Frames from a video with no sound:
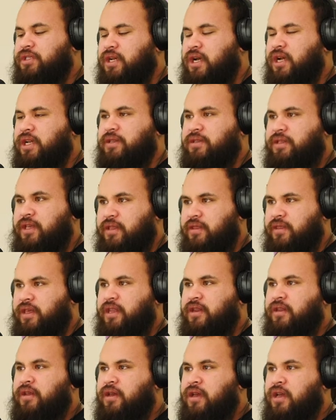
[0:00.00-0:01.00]
I can
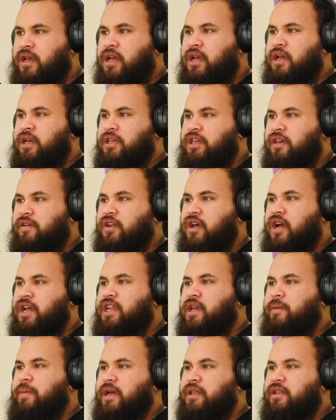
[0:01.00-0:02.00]
then get an
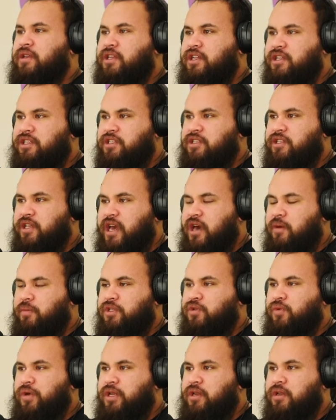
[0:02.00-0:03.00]
idea about the distance they are
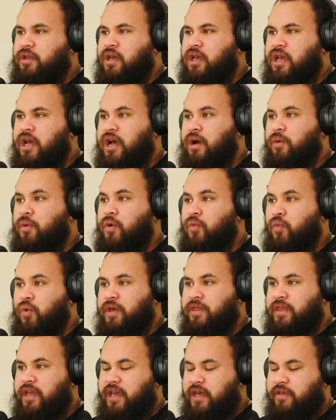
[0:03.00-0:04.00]
between where
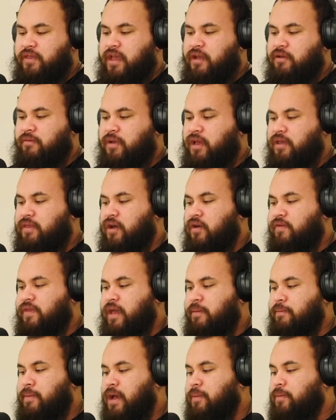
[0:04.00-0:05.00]
they are on
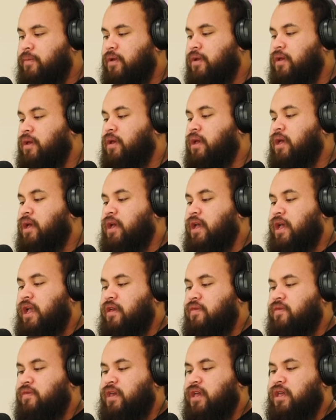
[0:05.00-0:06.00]
that map,
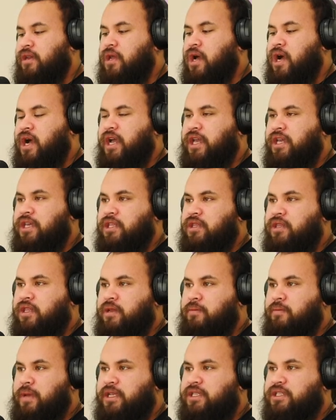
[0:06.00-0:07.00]
and then I can
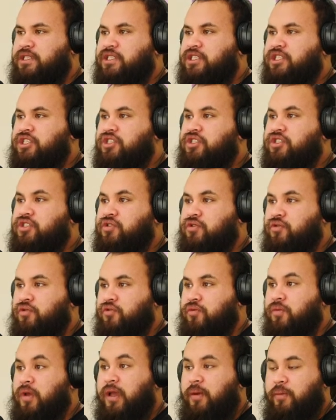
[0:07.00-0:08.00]
then make decisions
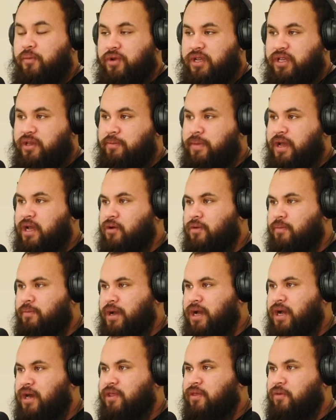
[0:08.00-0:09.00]
to bring them back on
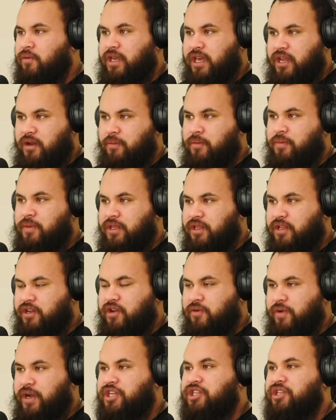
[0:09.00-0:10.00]
path or get them in the
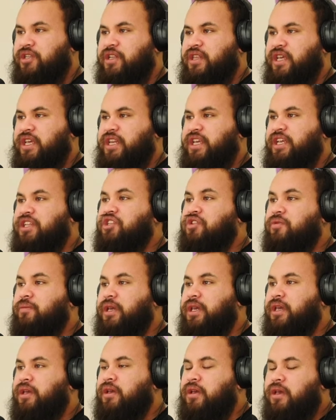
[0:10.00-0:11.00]
direction that they need to
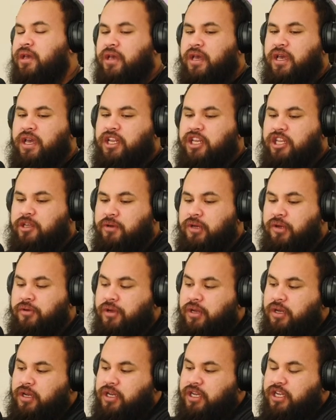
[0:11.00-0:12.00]

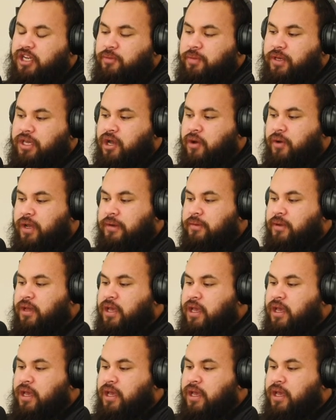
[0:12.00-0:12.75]
be going.